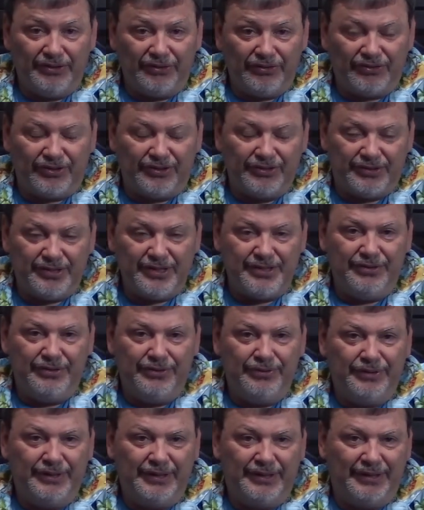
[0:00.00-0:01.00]

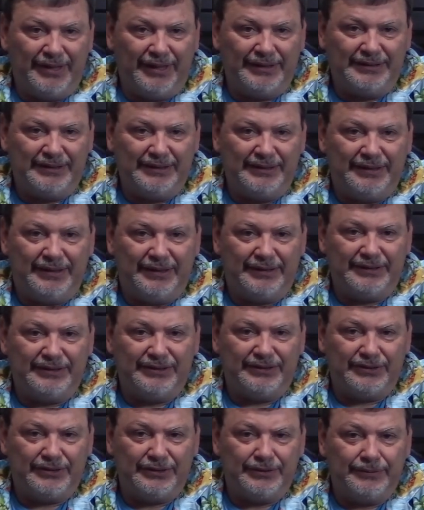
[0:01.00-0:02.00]
discontinued in
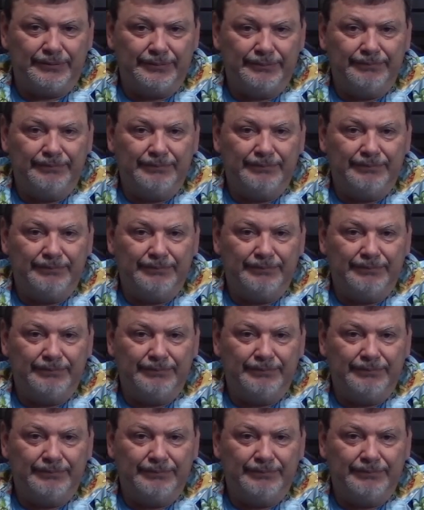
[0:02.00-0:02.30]
1992.